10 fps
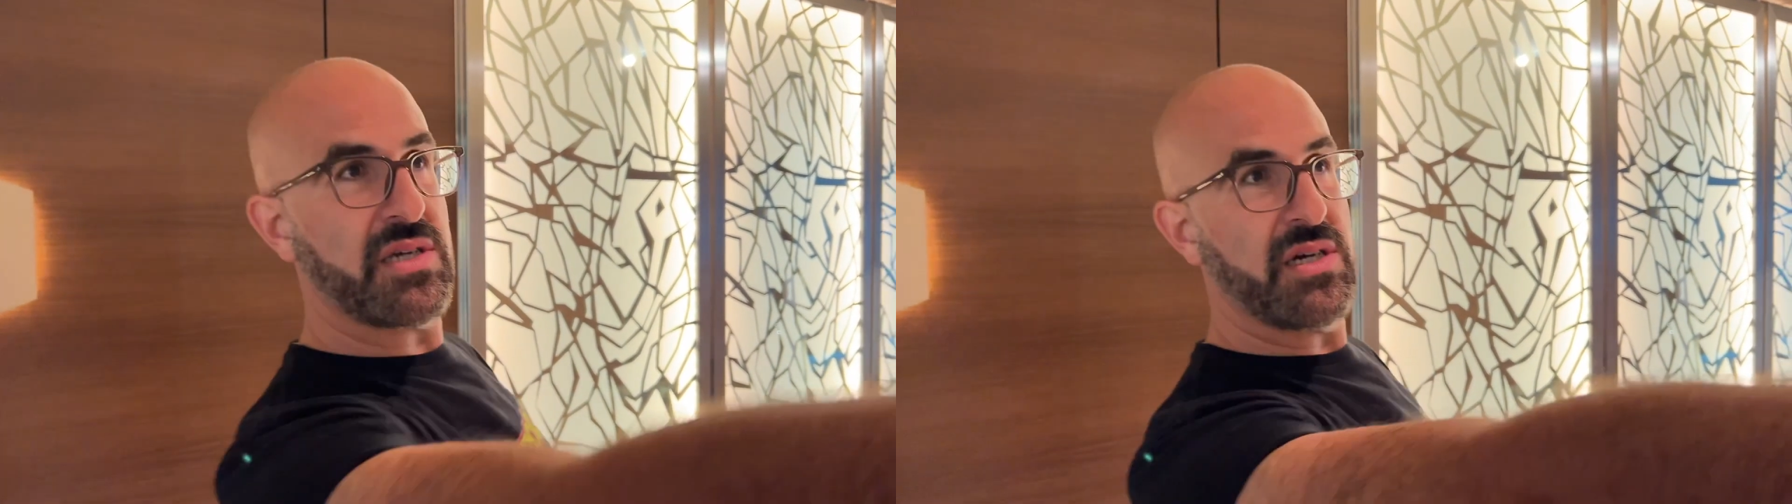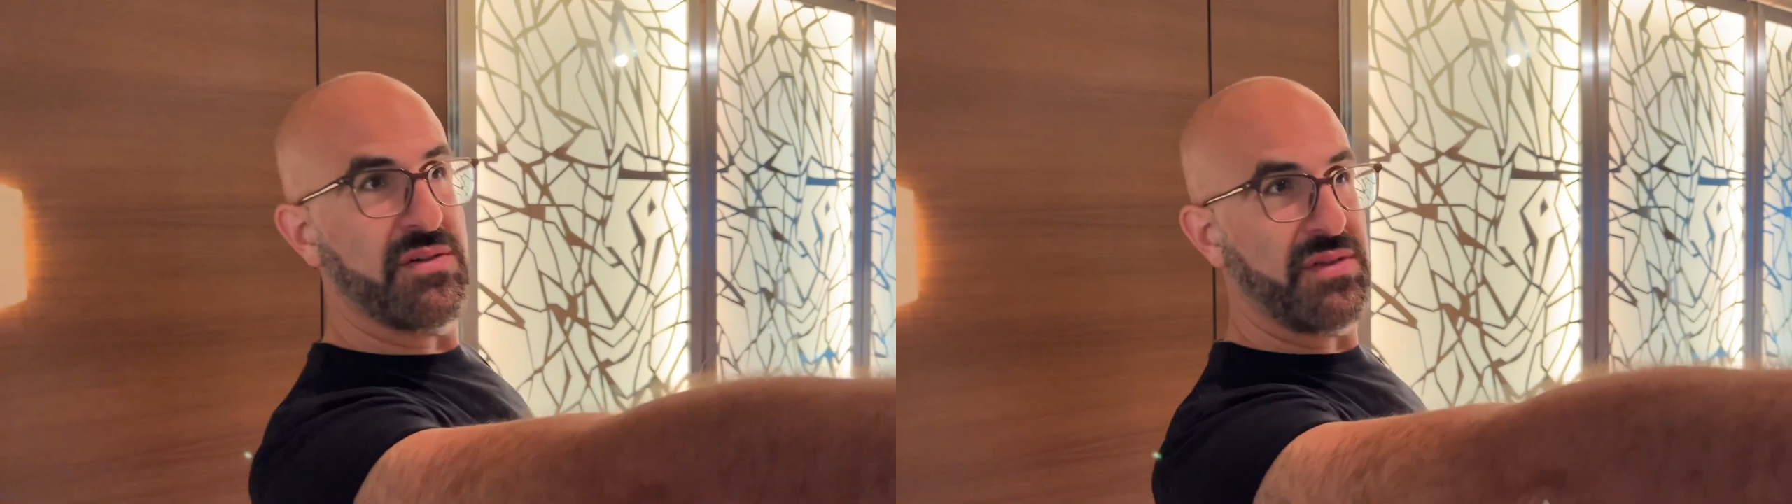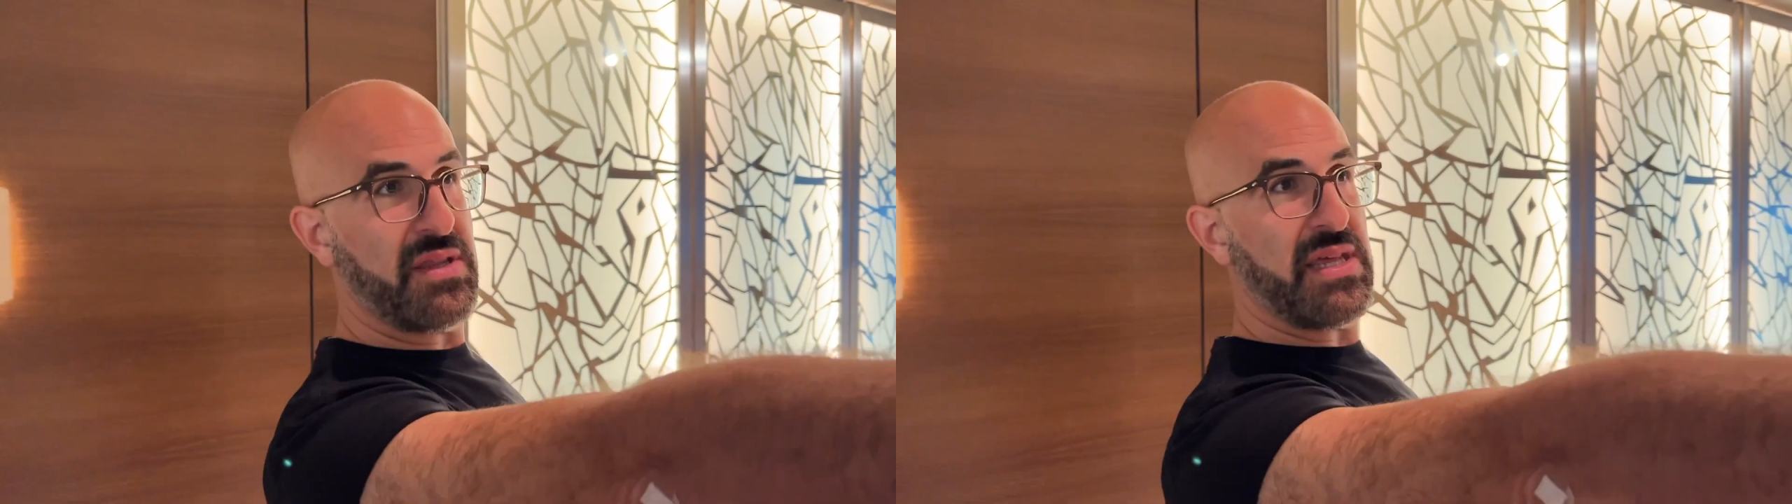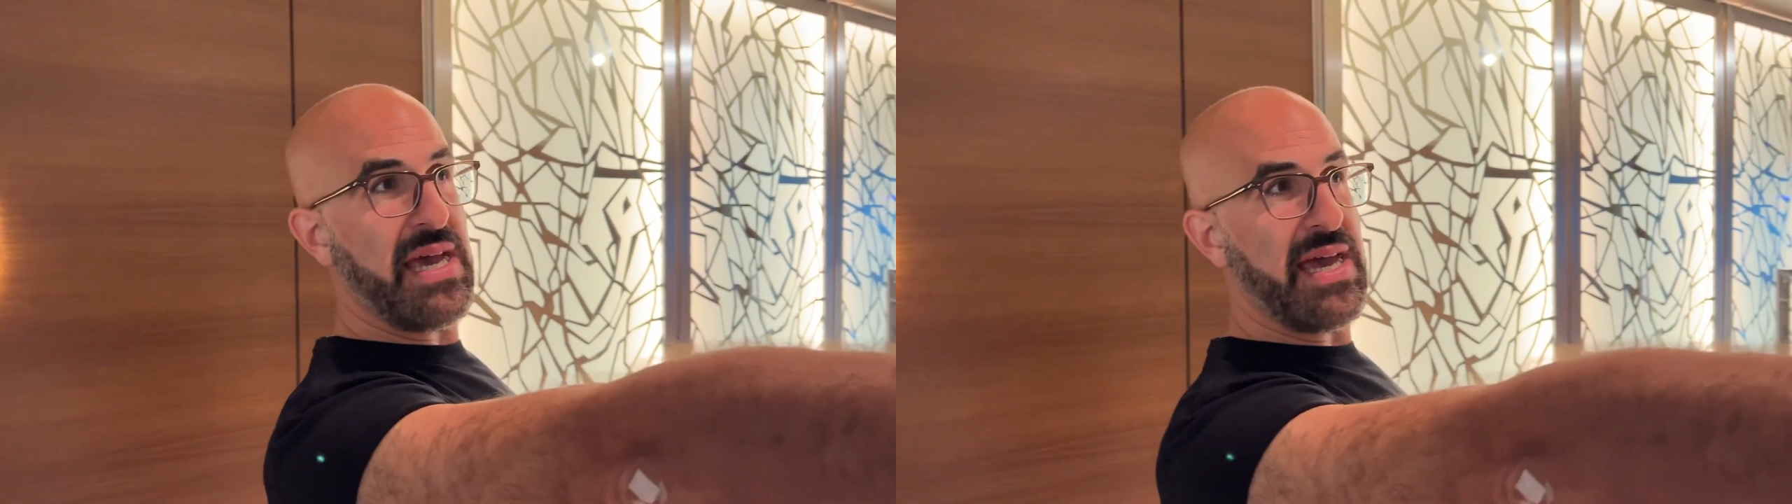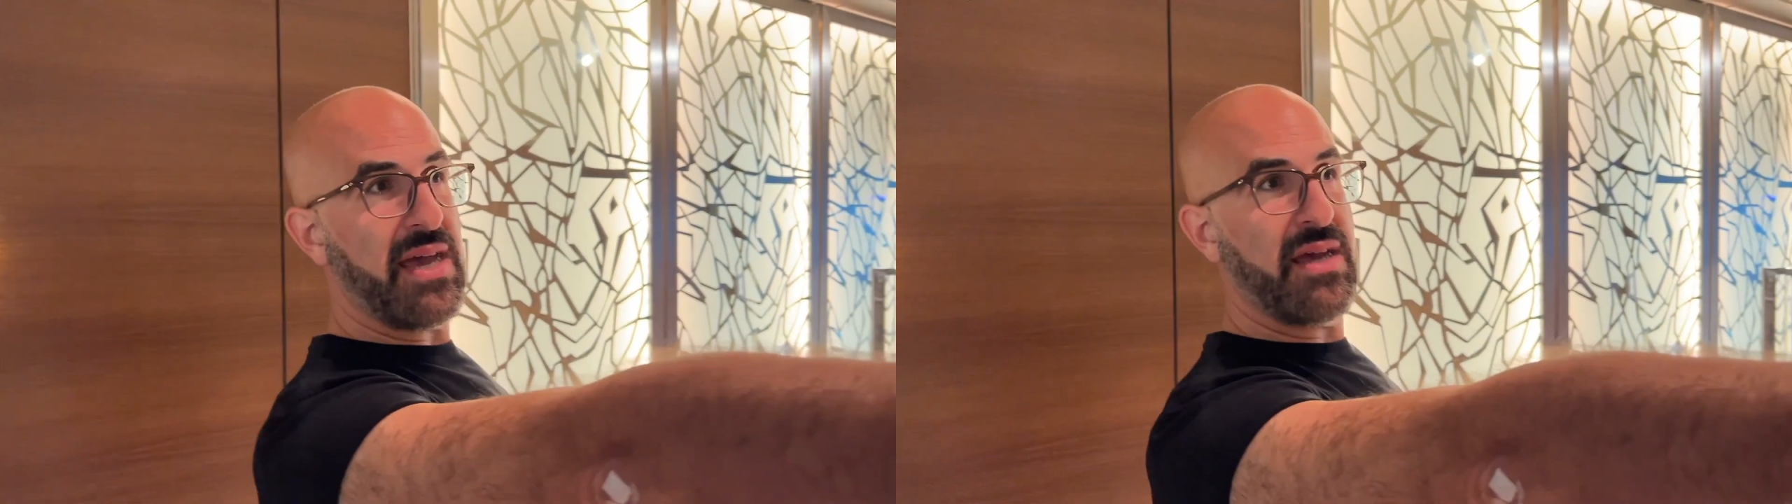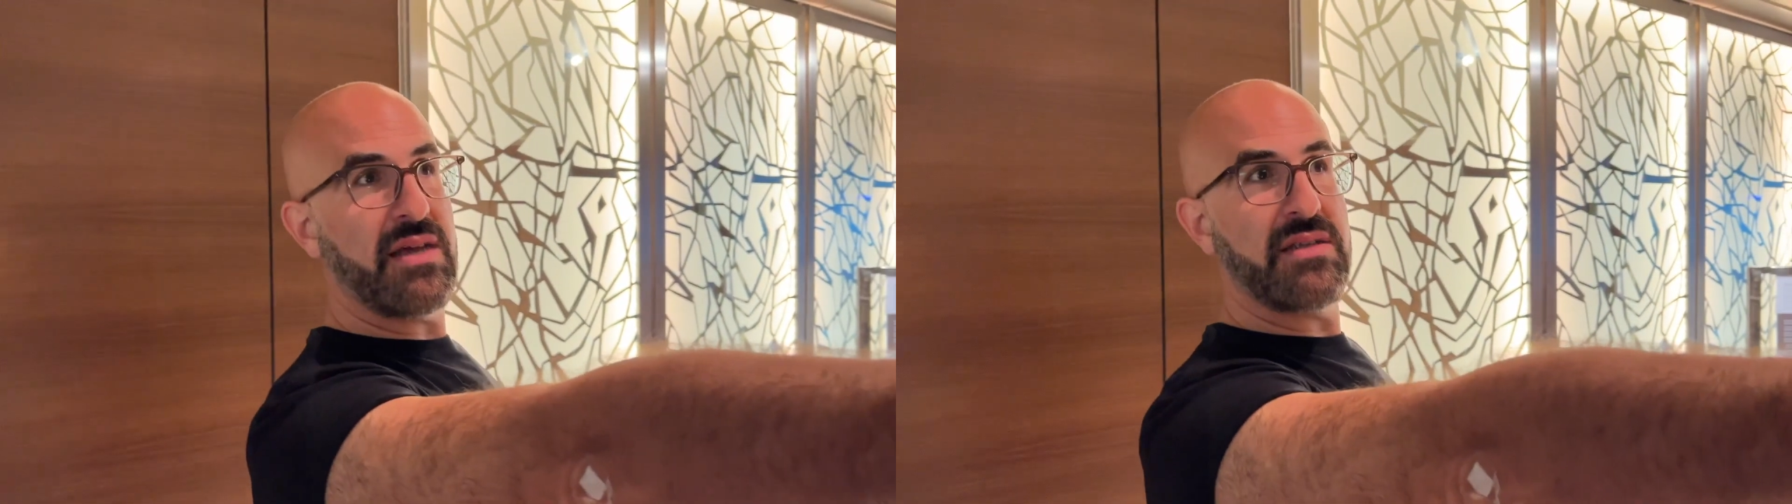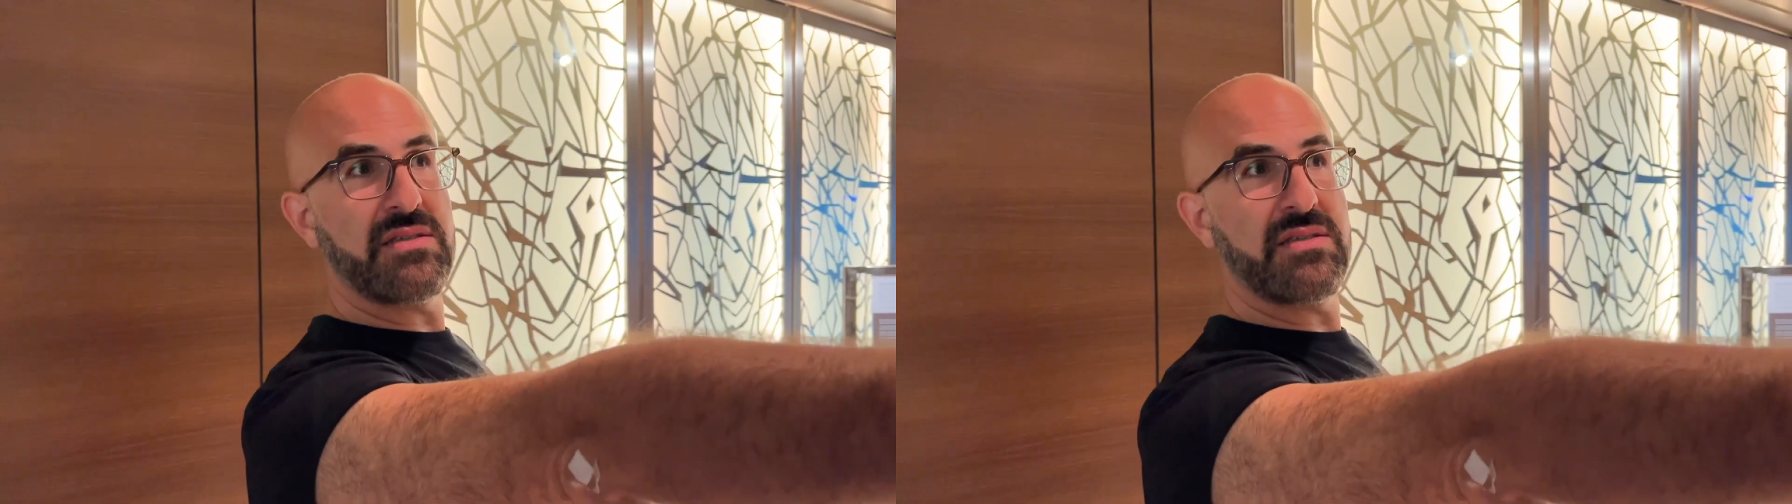over there.